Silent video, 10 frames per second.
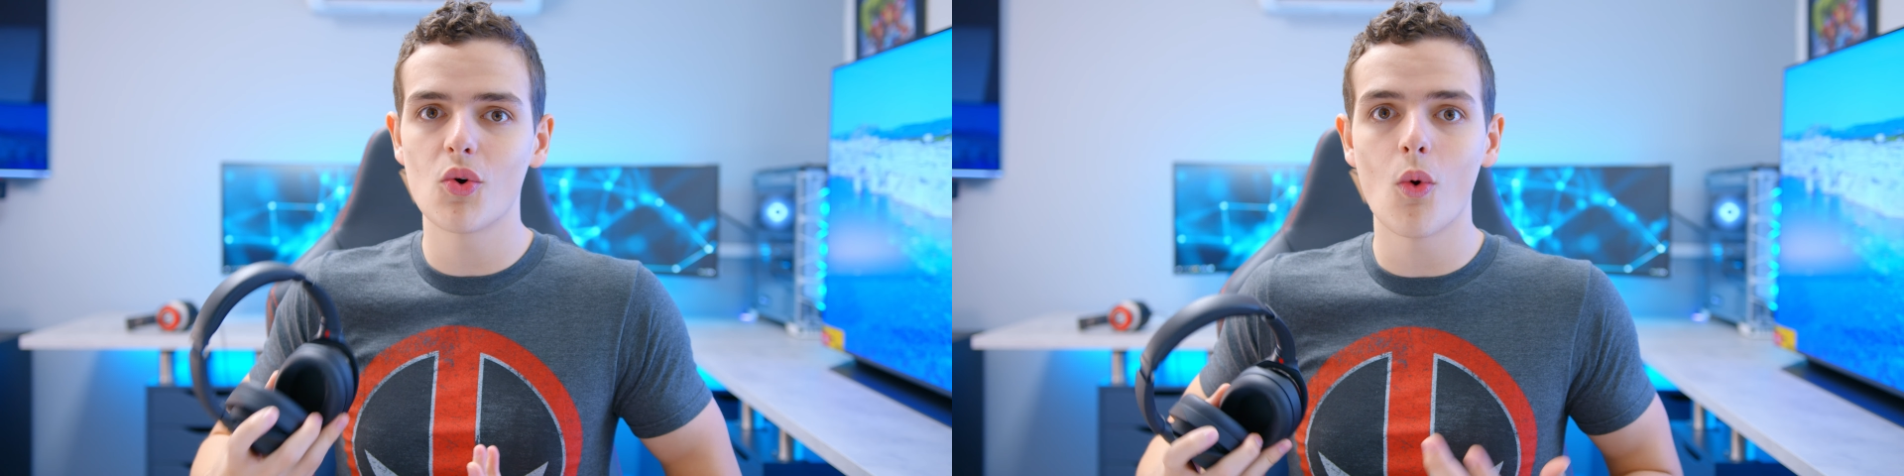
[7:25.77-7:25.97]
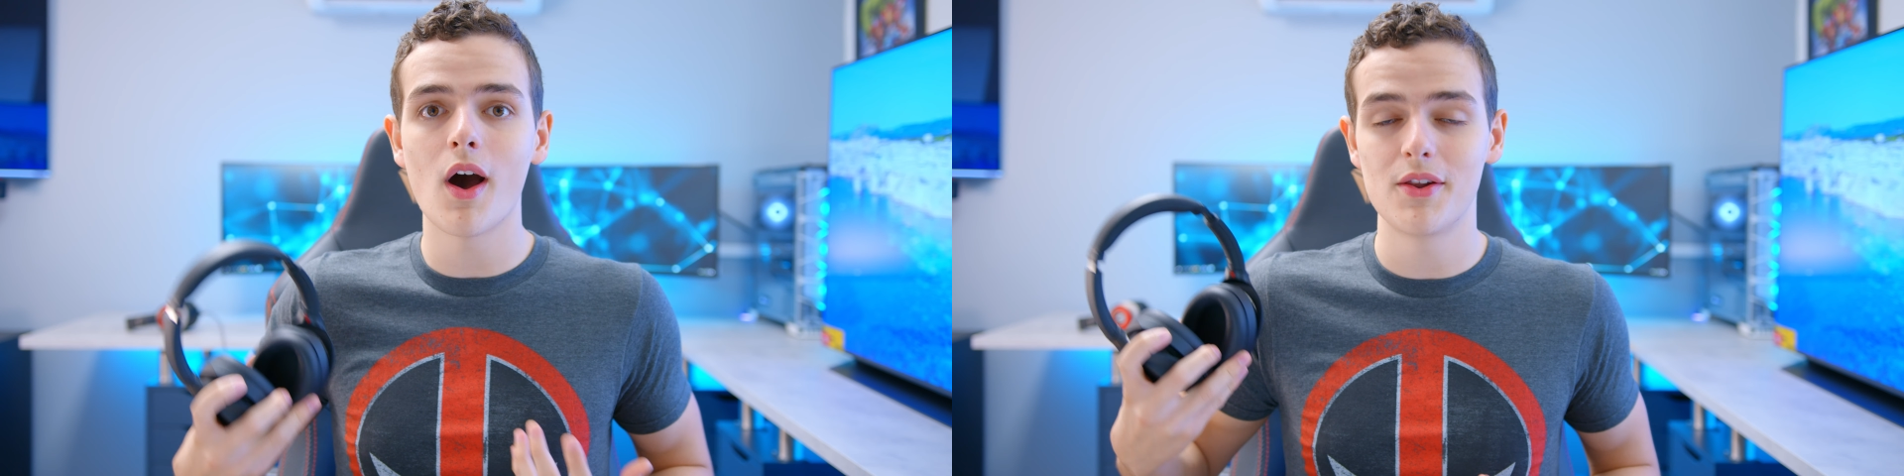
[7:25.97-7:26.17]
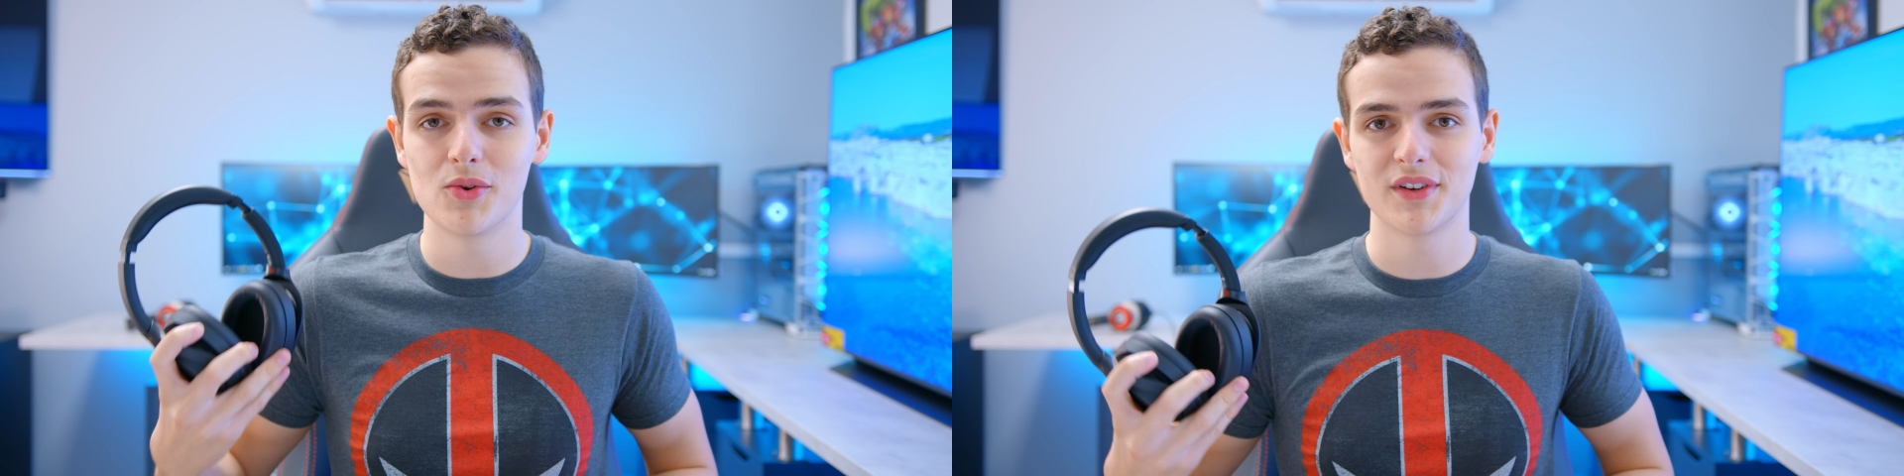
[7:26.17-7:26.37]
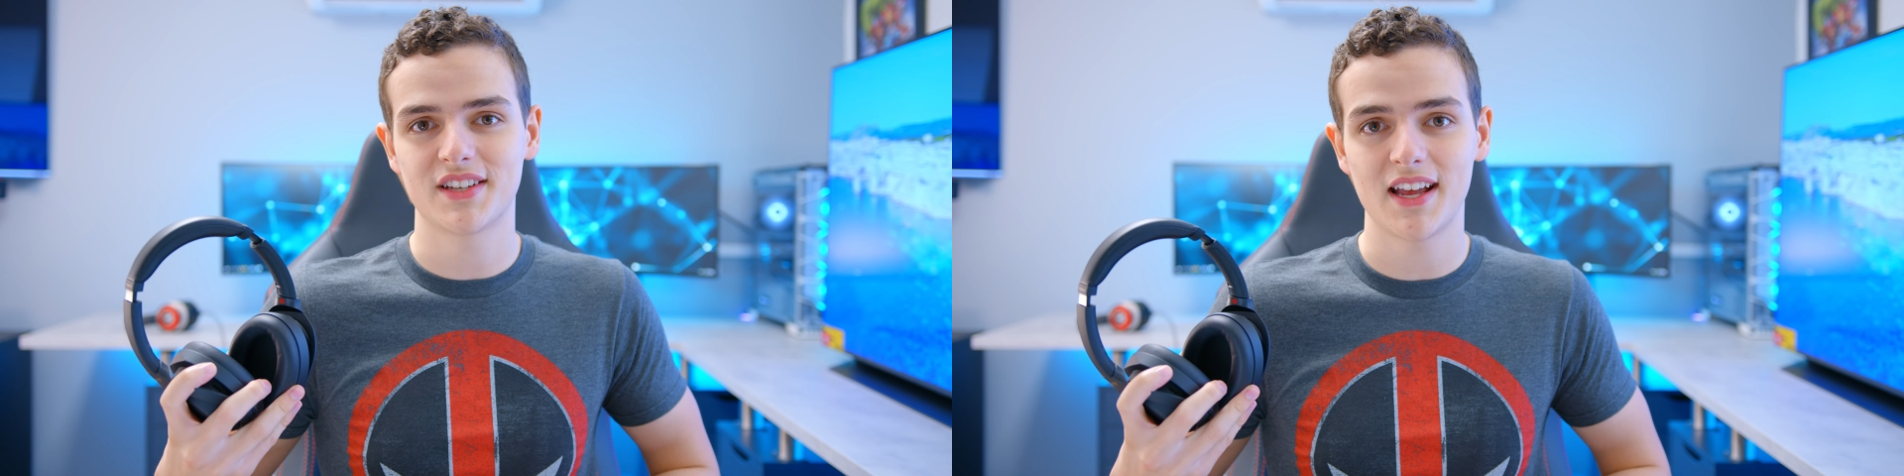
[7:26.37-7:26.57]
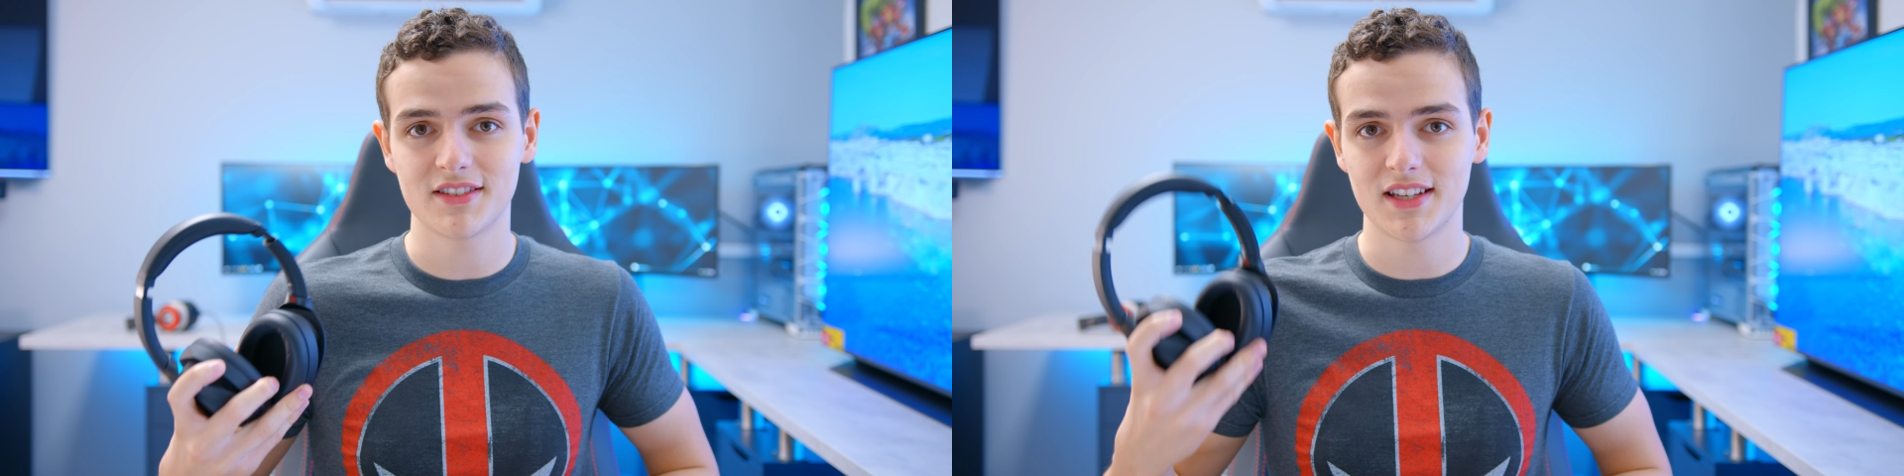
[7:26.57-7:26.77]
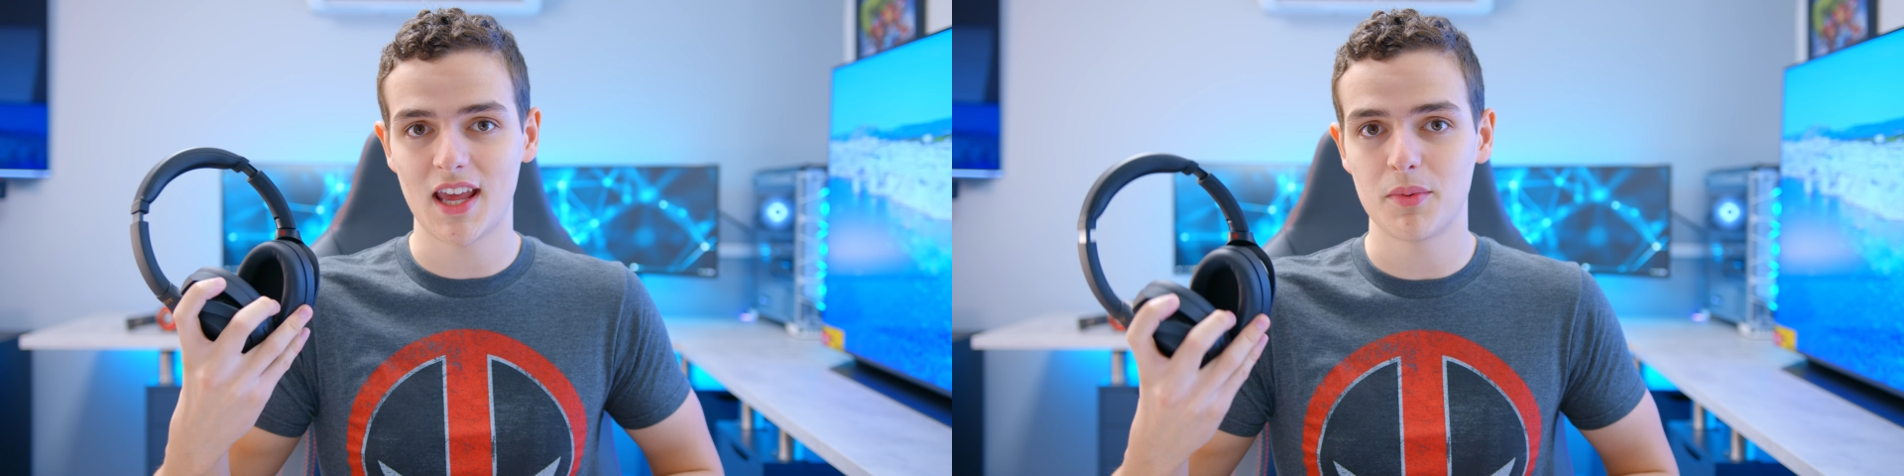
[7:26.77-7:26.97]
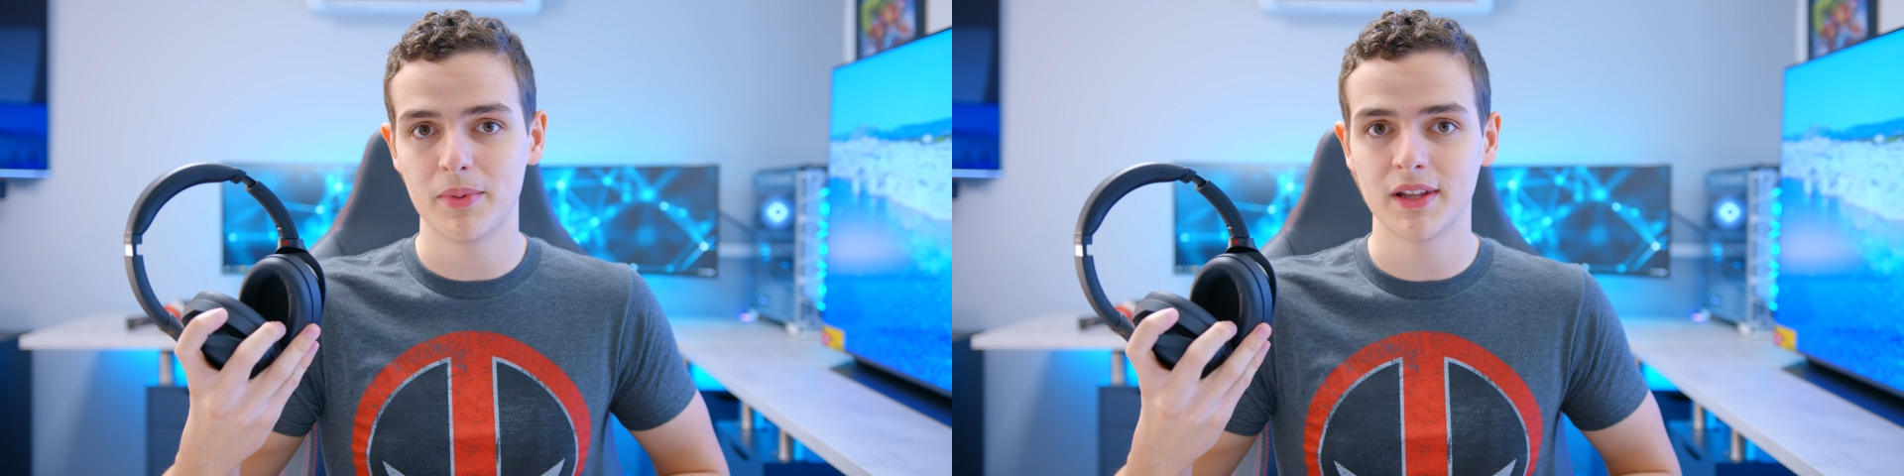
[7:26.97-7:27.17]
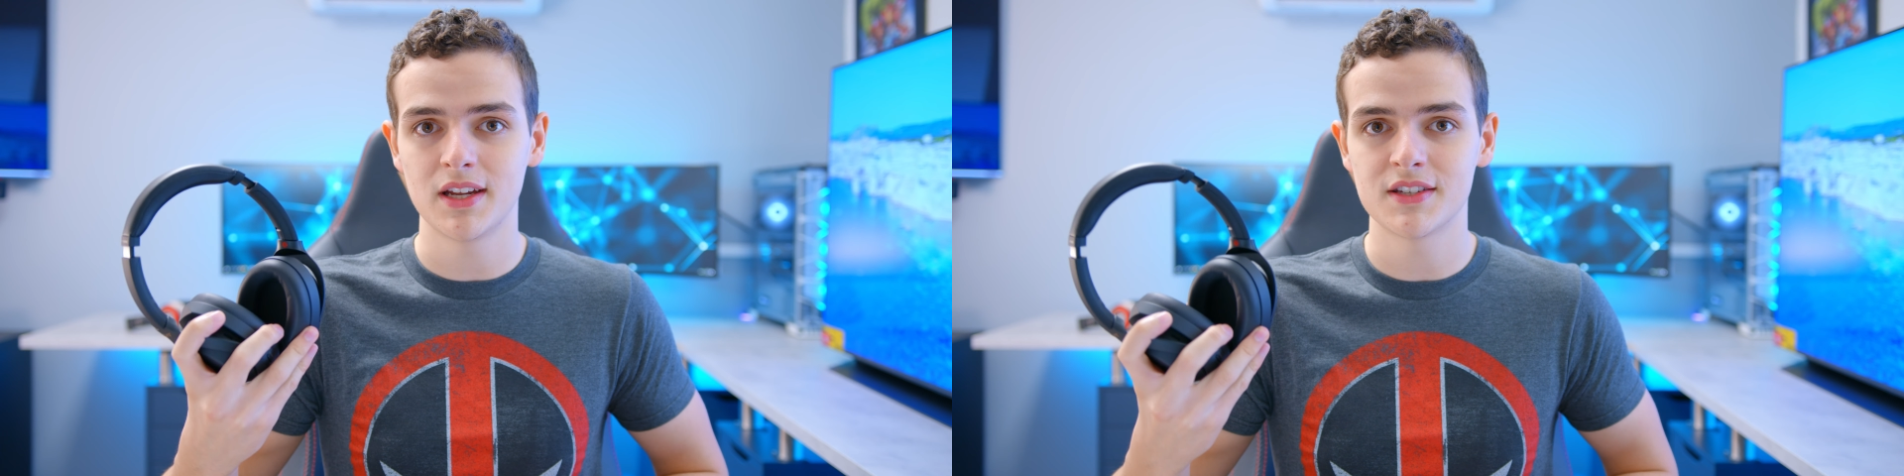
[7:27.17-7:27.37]
want noise canceling
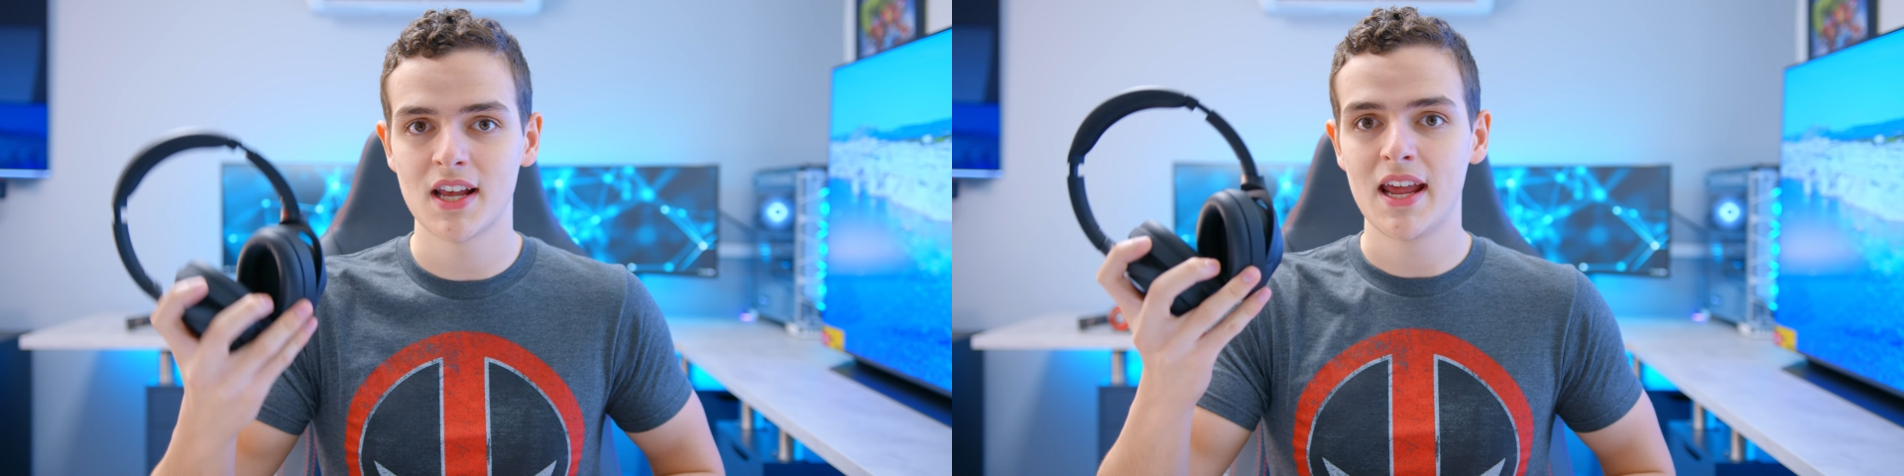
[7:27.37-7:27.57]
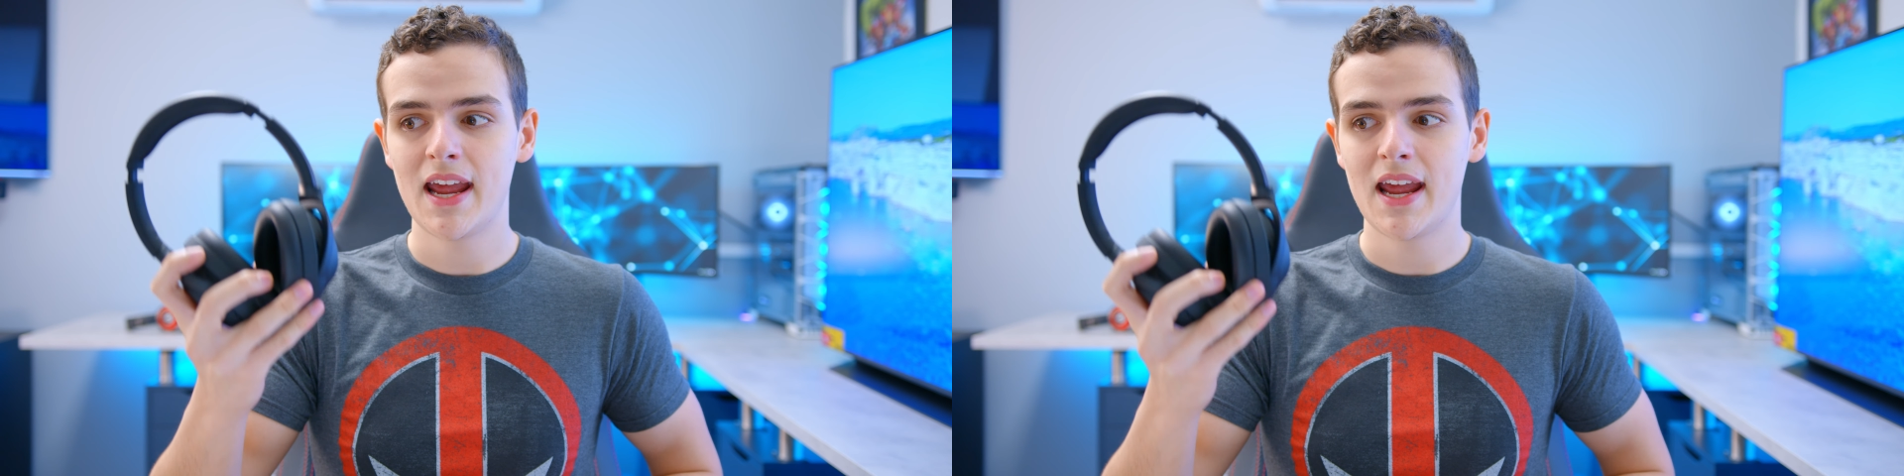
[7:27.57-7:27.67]
capabilities.